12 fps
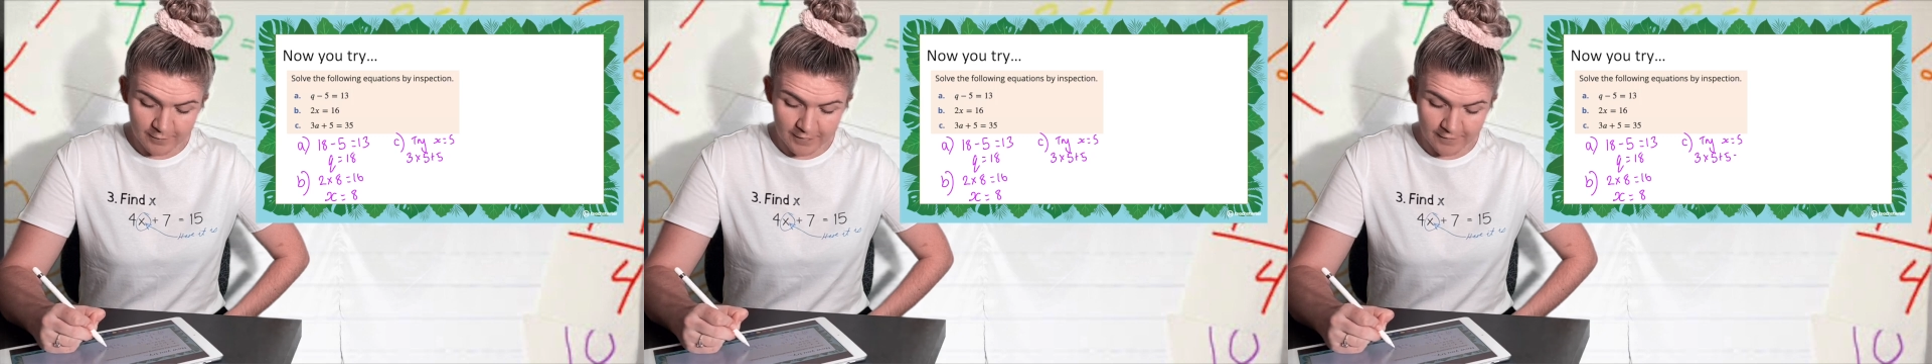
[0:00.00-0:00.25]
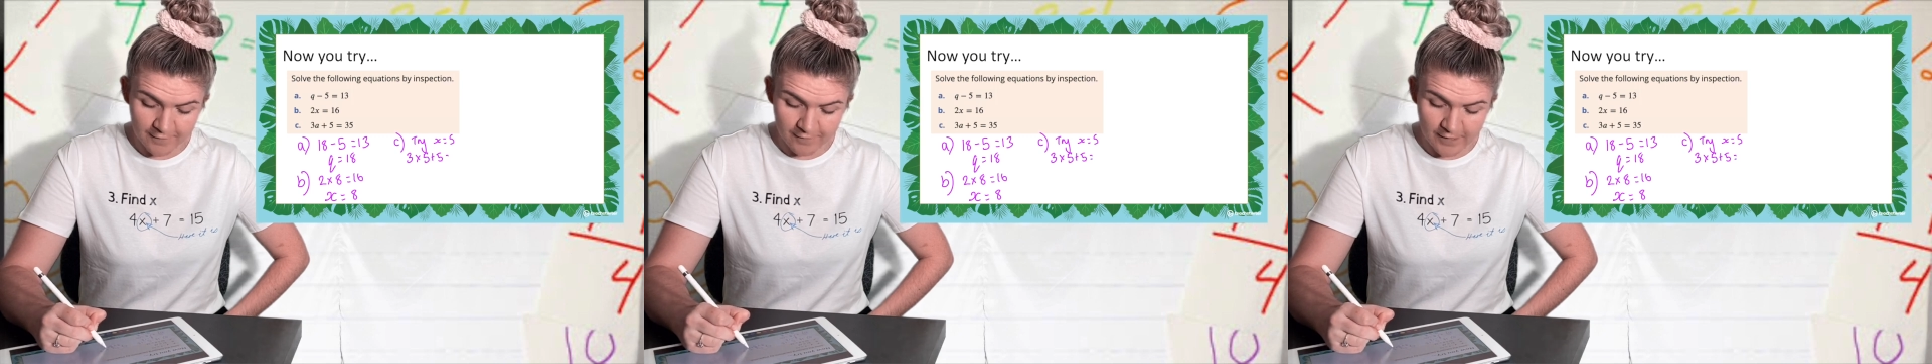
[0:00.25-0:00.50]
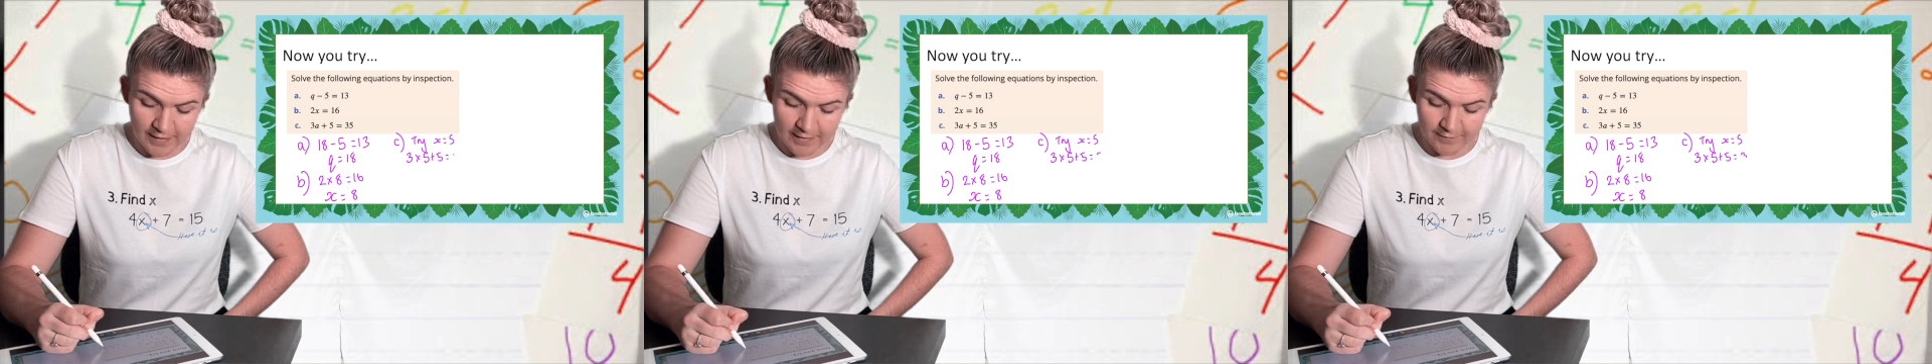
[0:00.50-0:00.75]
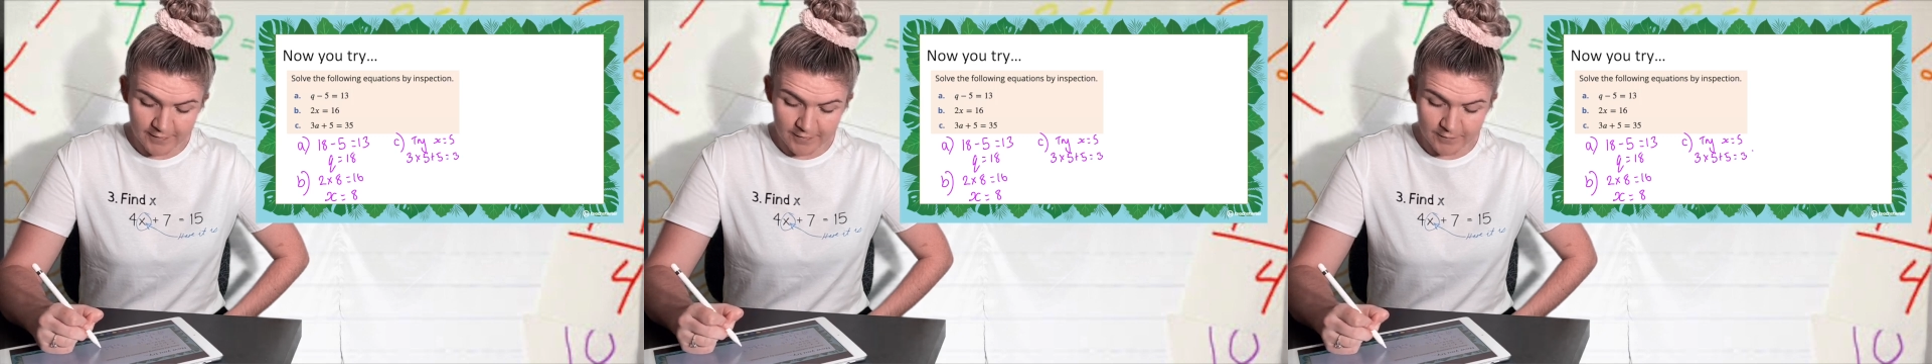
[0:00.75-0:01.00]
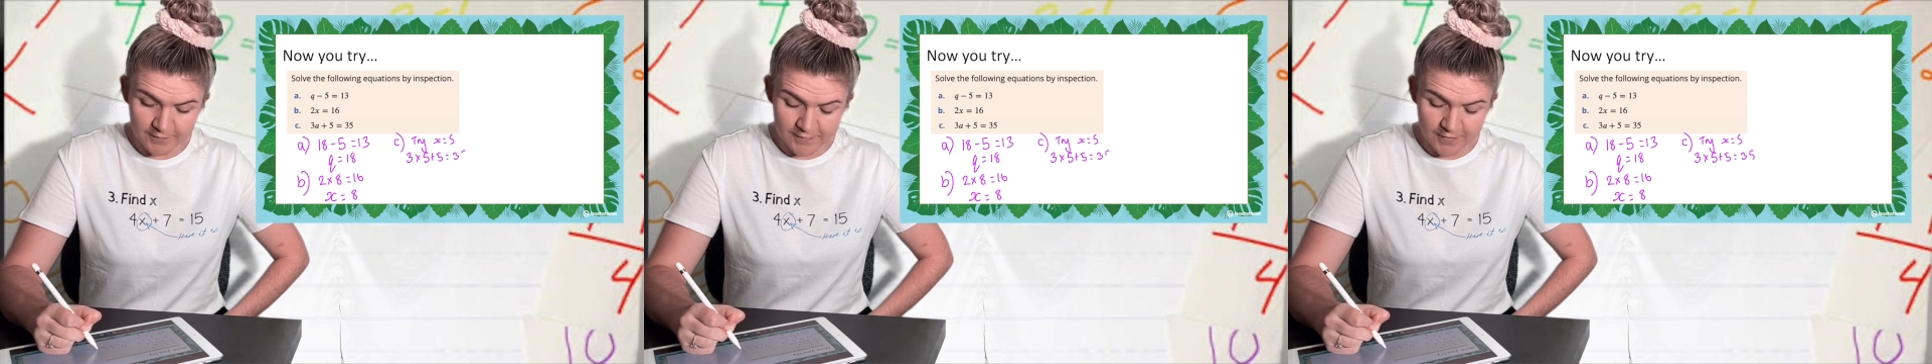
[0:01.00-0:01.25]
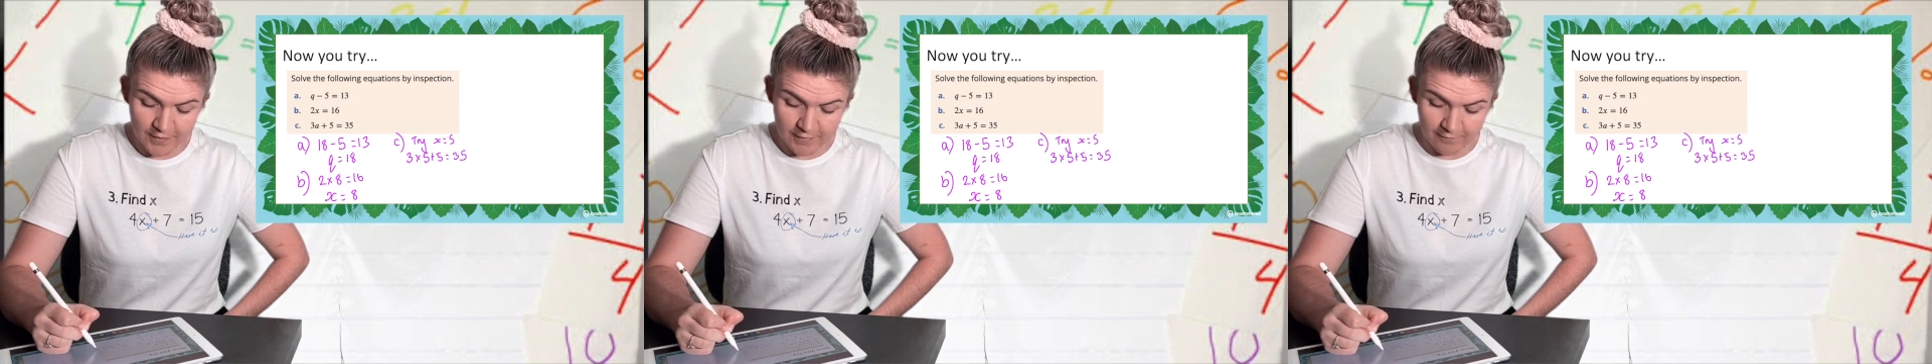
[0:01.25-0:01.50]
plus 5 equals
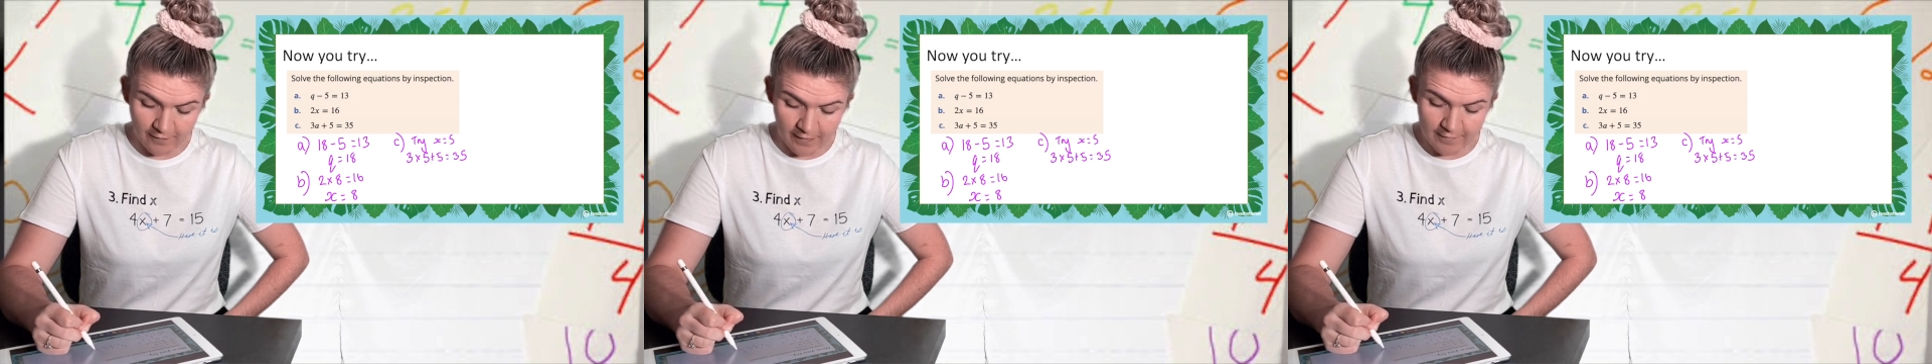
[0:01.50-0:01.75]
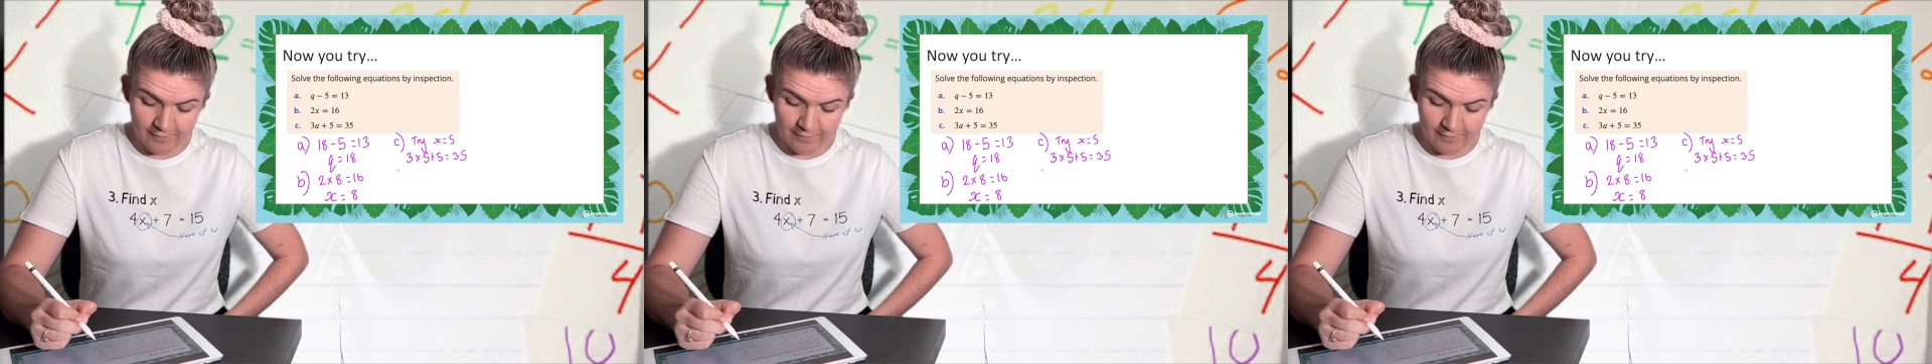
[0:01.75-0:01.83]
35.